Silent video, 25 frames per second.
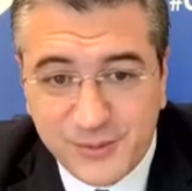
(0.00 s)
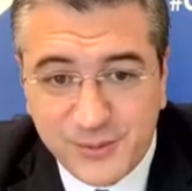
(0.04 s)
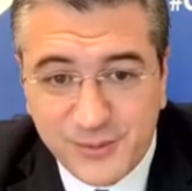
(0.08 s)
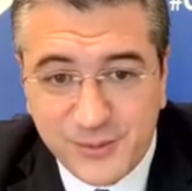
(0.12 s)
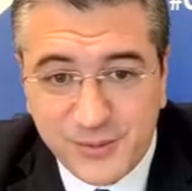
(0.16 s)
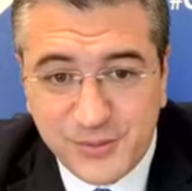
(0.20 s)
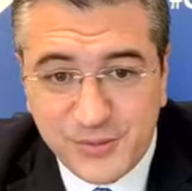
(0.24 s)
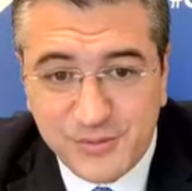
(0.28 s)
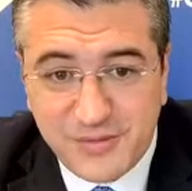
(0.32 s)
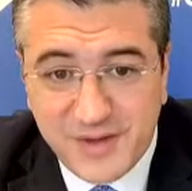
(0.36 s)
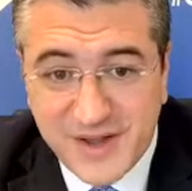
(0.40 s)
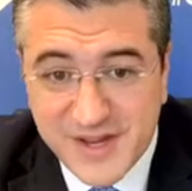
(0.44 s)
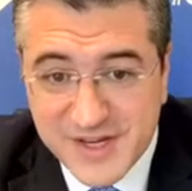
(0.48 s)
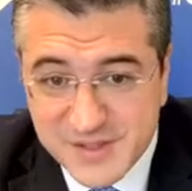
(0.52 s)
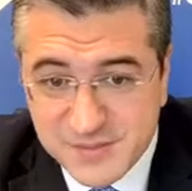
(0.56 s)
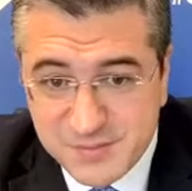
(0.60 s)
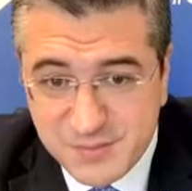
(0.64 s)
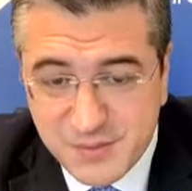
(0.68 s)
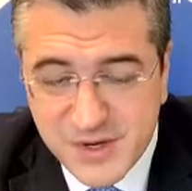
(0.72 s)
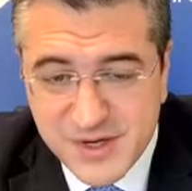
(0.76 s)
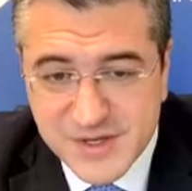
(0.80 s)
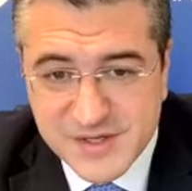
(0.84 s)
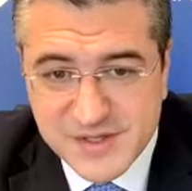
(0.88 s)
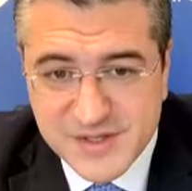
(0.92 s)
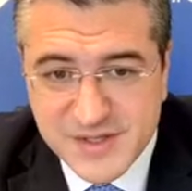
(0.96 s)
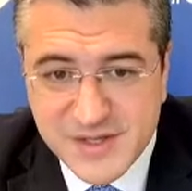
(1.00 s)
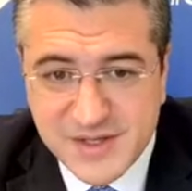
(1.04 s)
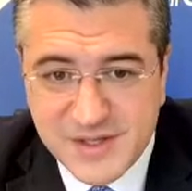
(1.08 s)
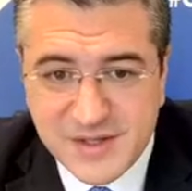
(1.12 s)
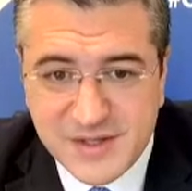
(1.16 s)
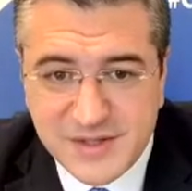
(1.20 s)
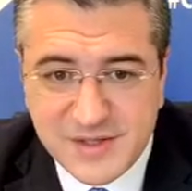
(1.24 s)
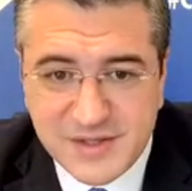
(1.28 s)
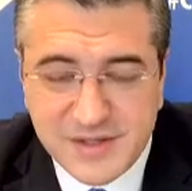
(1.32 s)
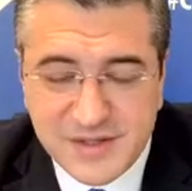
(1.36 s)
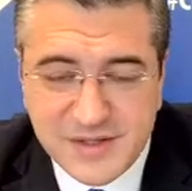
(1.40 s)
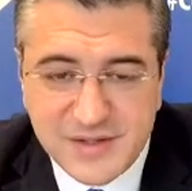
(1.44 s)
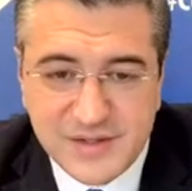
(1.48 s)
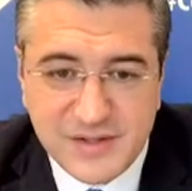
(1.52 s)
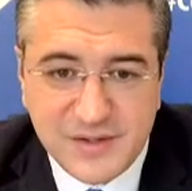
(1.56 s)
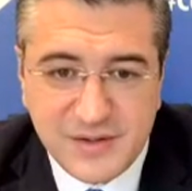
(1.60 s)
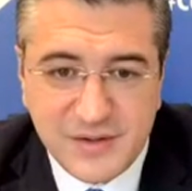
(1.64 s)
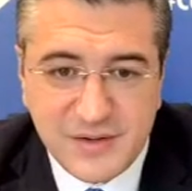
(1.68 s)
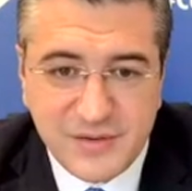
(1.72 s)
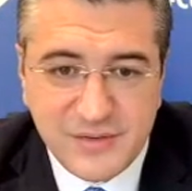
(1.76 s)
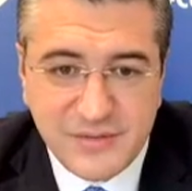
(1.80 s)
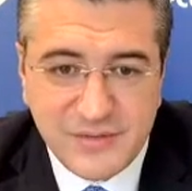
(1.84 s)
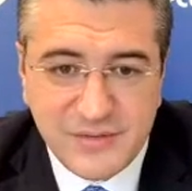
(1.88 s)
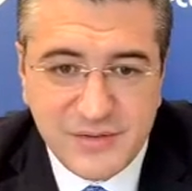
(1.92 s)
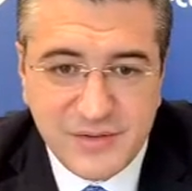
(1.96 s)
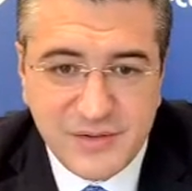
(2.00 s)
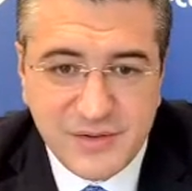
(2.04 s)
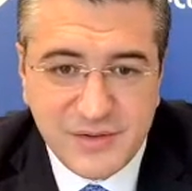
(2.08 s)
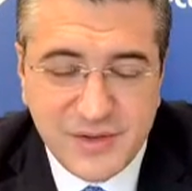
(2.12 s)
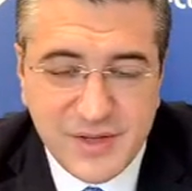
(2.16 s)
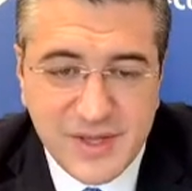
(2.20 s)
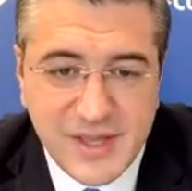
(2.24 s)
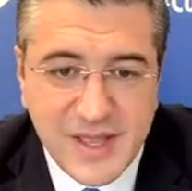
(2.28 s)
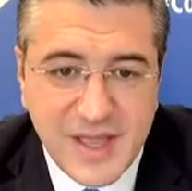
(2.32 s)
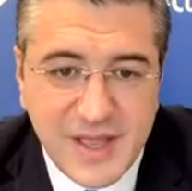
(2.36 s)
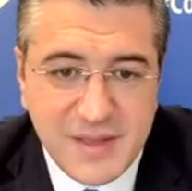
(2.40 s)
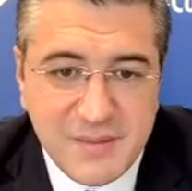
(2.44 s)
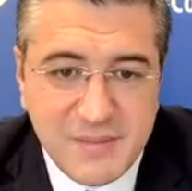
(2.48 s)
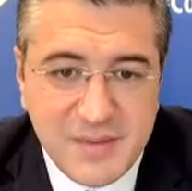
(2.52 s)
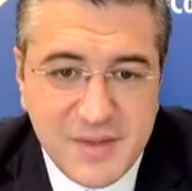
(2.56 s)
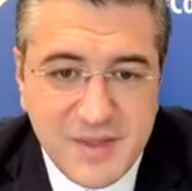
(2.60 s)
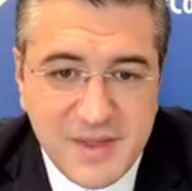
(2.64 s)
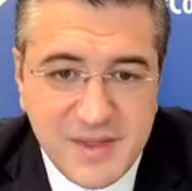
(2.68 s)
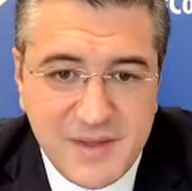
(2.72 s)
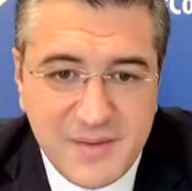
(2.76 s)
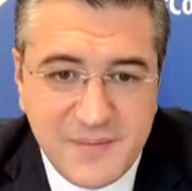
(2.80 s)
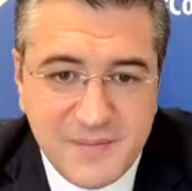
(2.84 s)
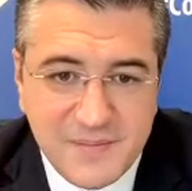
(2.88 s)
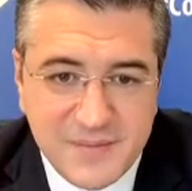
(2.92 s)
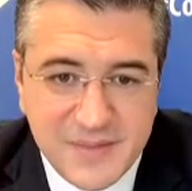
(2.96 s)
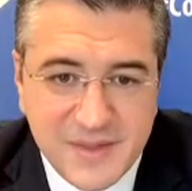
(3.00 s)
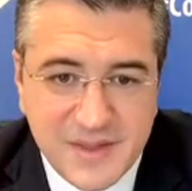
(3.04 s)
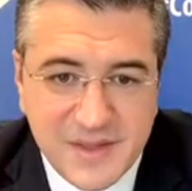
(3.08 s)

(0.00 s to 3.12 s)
to the Vice President of the EIB,